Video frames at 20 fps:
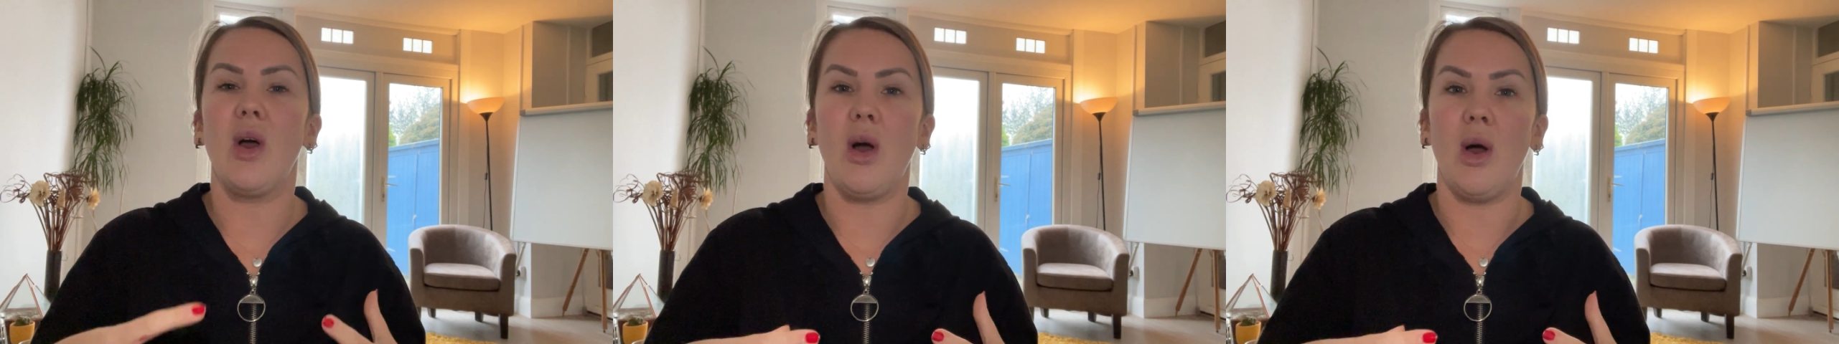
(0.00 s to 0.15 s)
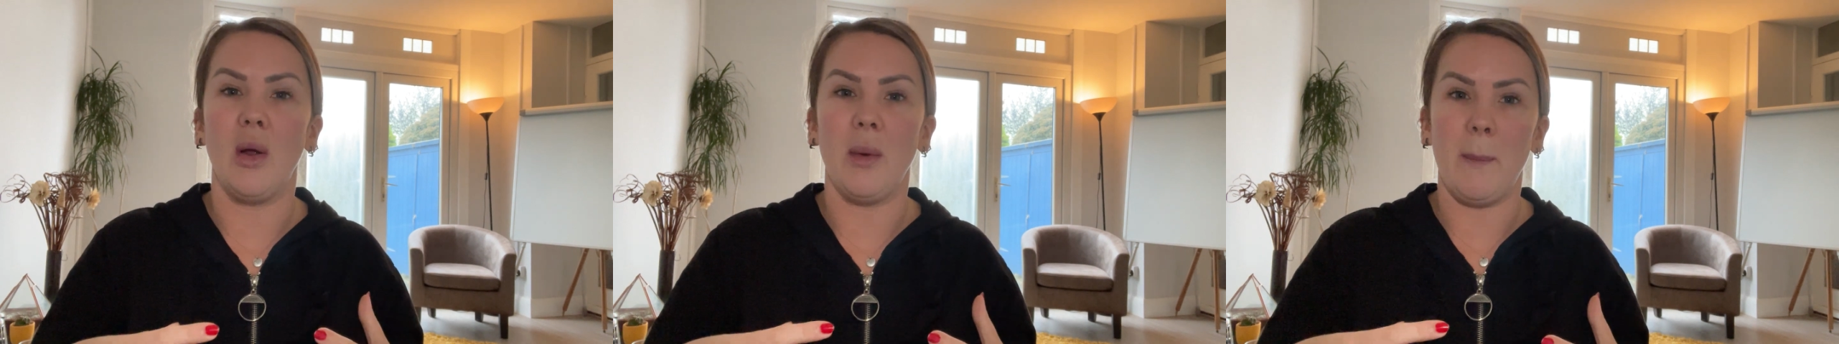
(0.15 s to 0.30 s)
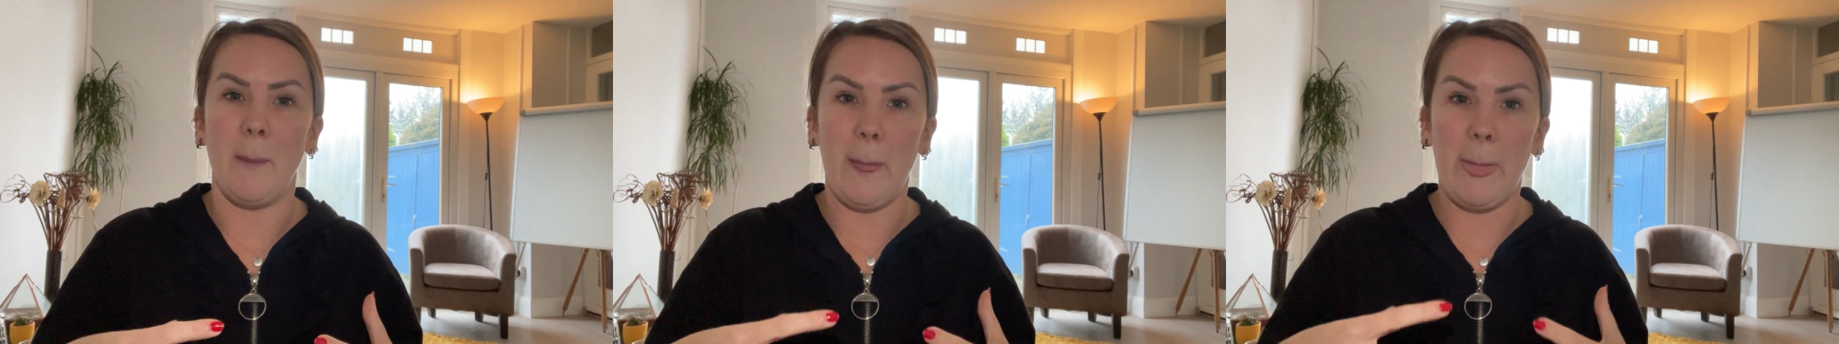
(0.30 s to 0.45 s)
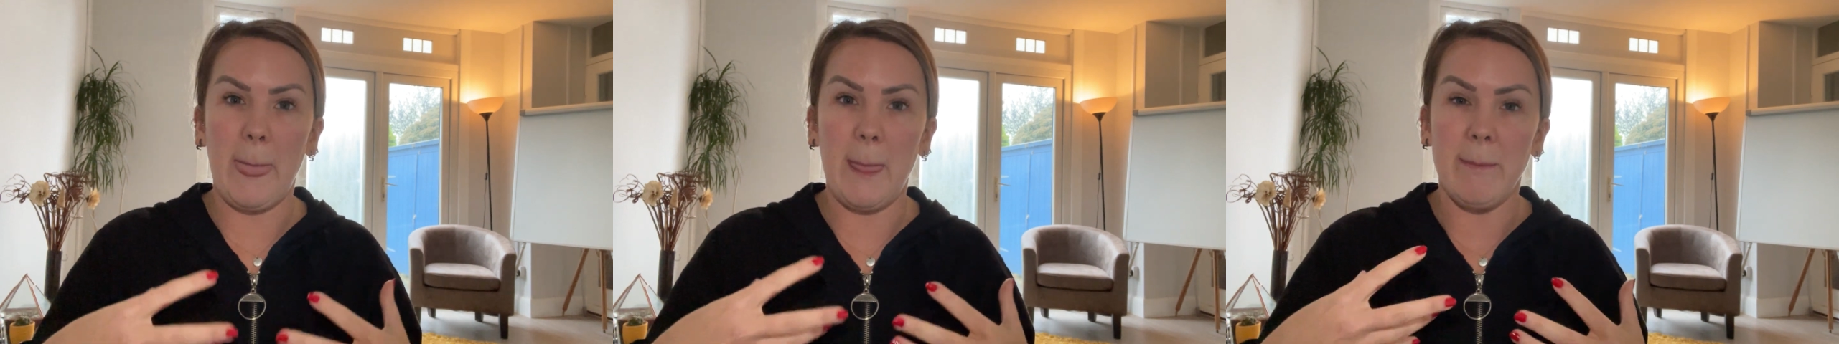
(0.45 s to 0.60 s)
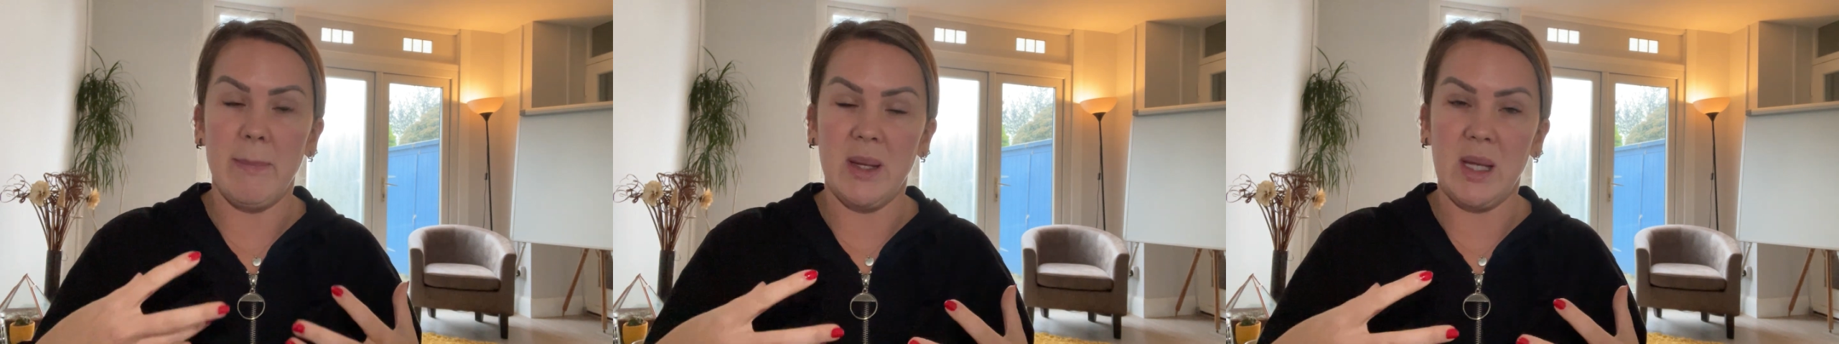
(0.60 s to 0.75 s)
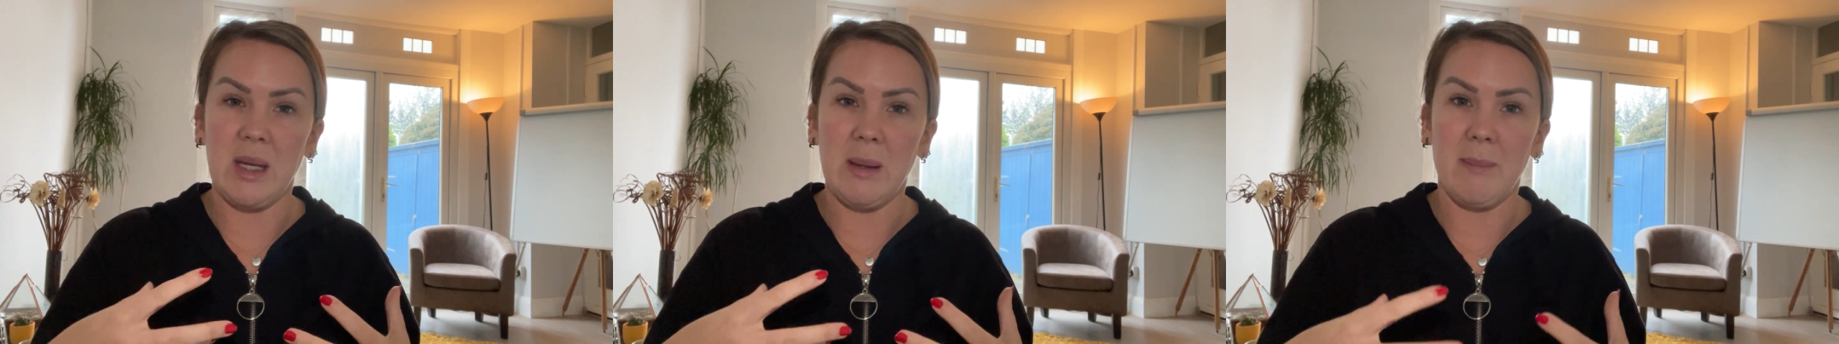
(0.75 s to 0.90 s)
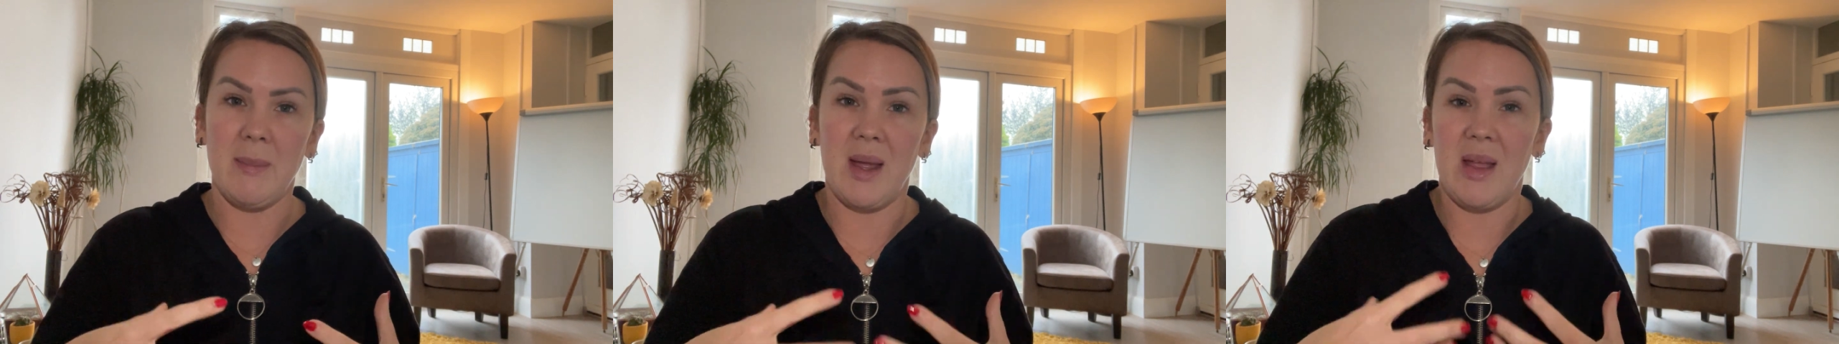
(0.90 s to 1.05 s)
aren't
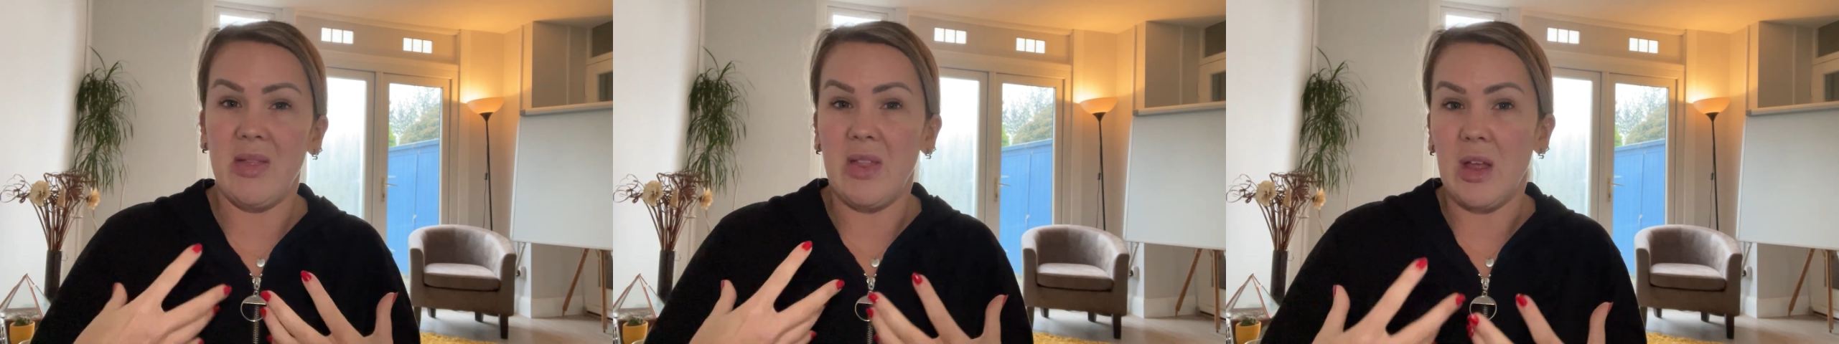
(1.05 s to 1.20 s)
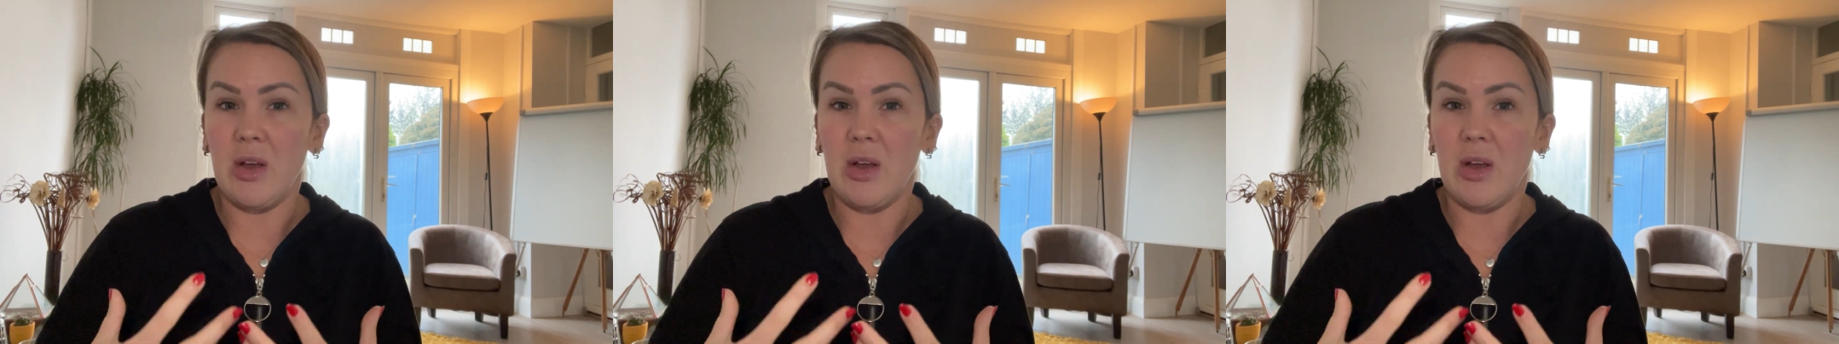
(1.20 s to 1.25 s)
being met,